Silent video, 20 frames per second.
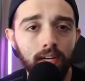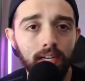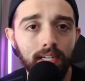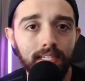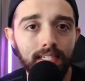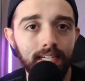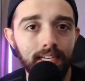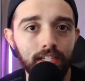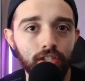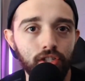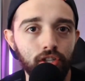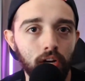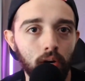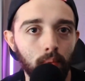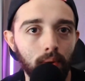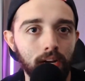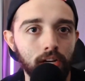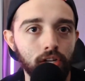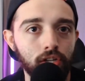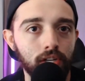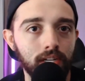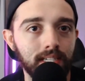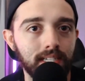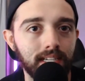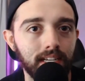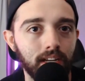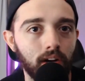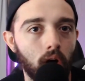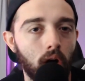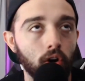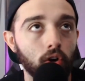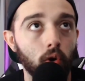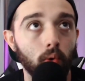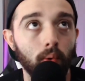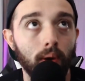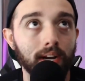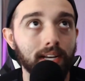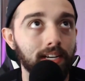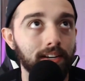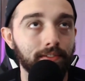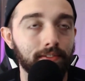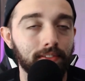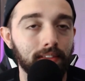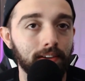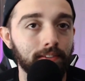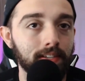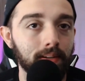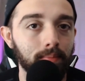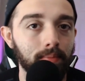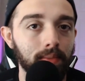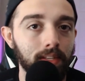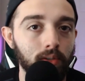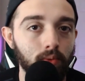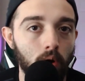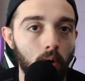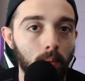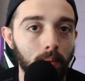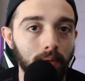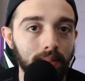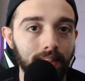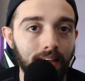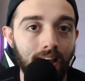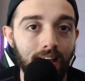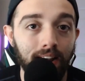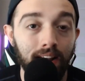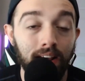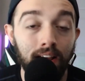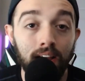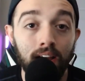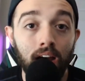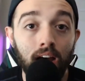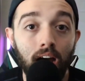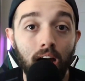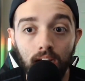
1 to 6 generations. You know, I'll correct it if something's wrong with that.